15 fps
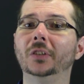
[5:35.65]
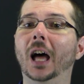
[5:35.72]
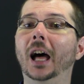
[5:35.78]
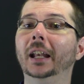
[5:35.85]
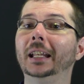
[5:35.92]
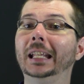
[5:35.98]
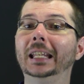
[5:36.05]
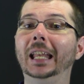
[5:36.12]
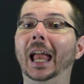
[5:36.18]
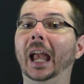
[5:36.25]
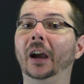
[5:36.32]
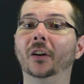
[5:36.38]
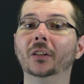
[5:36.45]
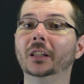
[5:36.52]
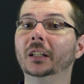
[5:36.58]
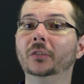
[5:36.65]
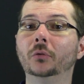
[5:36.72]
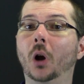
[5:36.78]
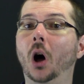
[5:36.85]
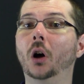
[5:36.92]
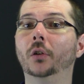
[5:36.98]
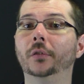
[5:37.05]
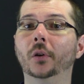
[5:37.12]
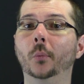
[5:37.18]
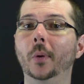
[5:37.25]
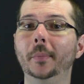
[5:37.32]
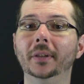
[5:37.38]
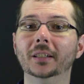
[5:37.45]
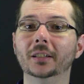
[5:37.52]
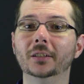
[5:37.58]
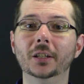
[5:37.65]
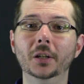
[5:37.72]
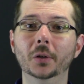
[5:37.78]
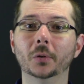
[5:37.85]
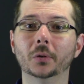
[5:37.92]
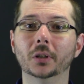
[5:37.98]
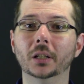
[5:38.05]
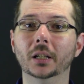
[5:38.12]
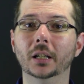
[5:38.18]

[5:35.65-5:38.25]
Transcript: not inherently wrong for women to do.